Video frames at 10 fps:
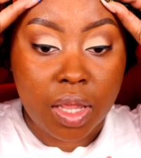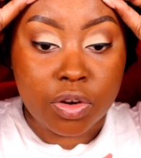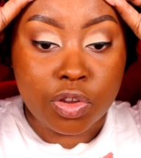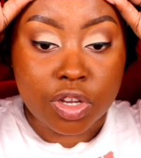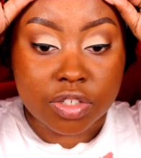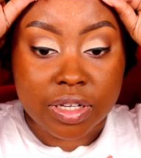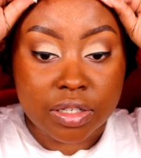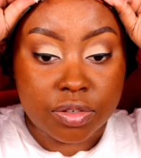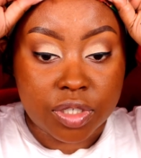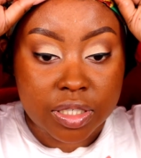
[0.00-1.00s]
New Year's
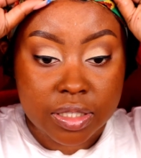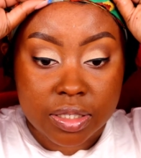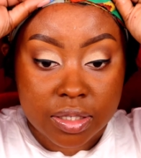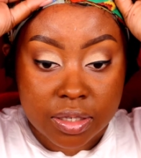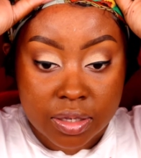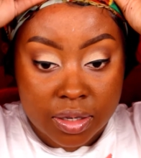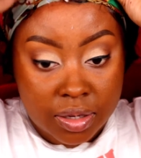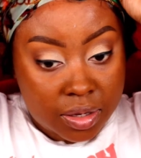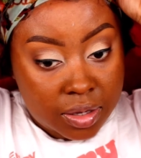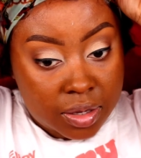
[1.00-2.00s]
resolutions?
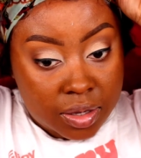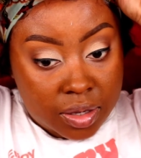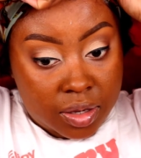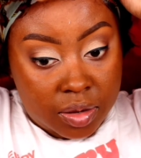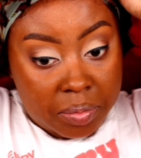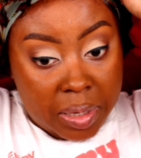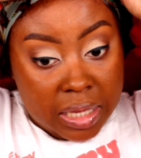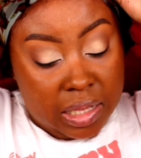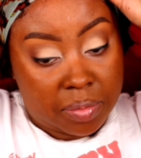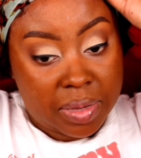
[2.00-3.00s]

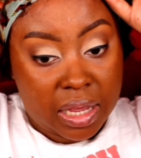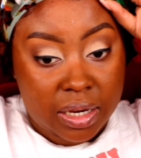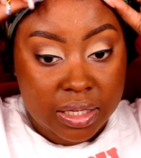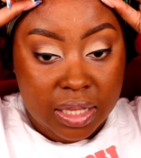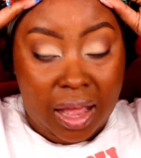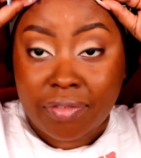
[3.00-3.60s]
Because I'm be honest, I